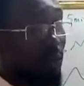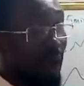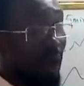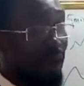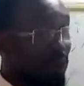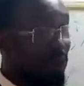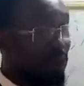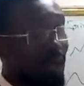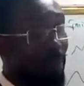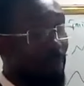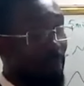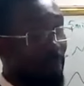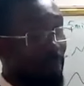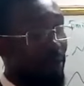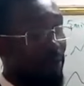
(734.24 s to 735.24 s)
$1
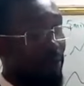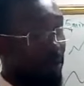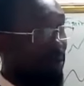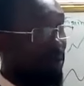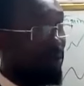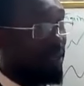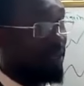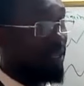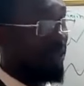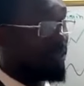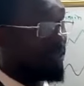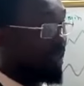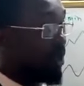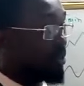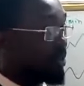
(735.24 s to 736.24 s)
per barrel. That was
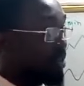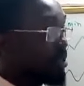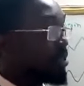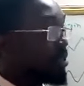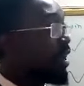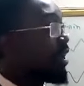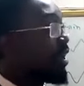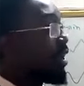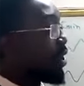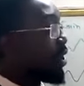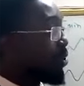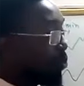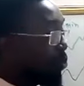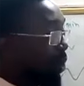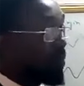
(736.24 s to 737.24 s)
the day I was telling you that
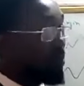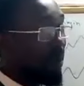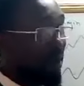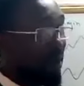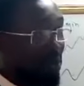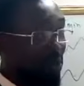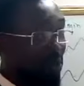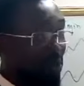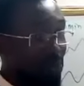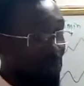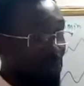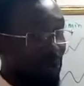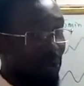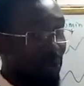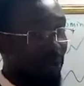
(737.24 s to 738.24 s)
one barrel of
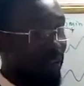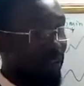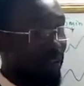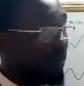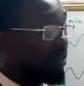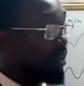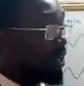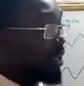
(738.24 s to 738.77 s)
crude oil